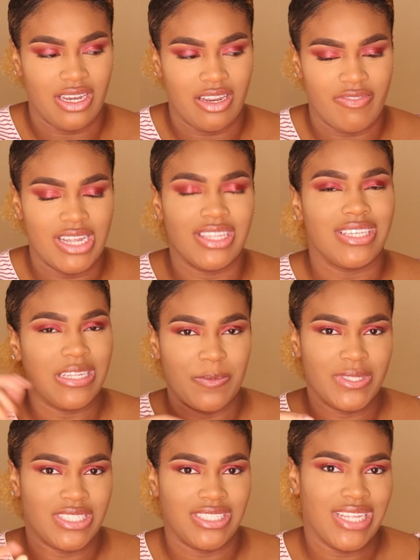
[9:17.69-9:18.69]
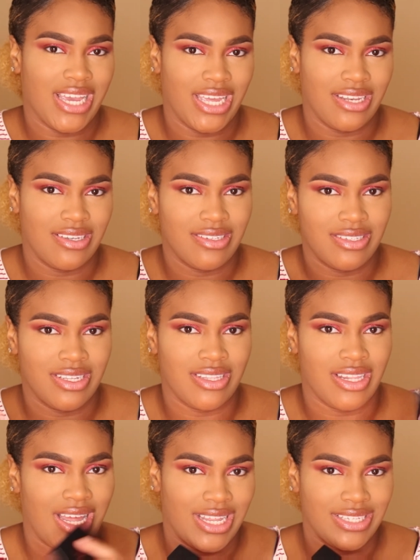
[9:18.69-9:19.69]
if not the deepest, the second to the
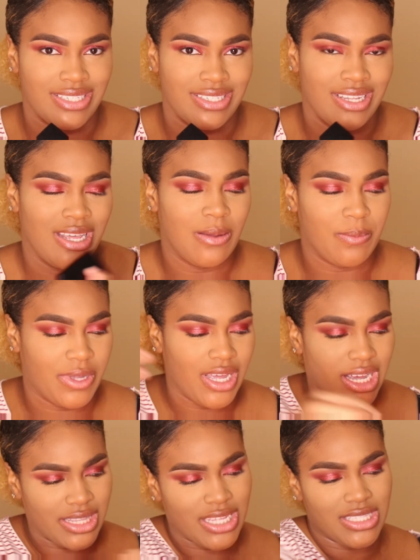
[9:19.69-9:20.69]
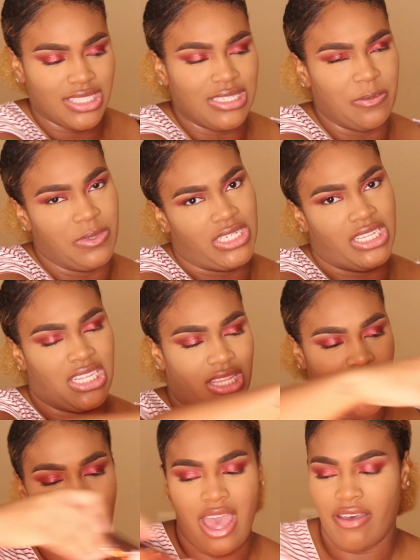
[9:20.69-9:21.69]
last, but I think it's the deepest shade that they
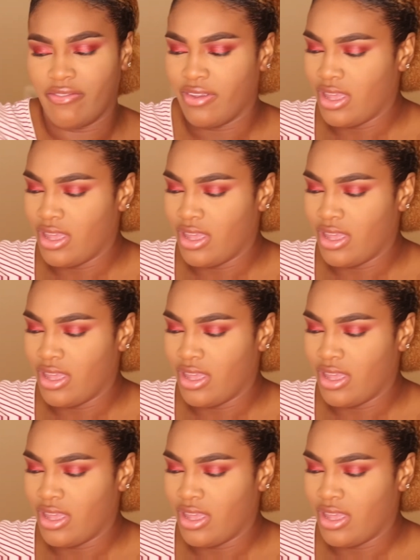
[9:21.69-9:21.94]
have.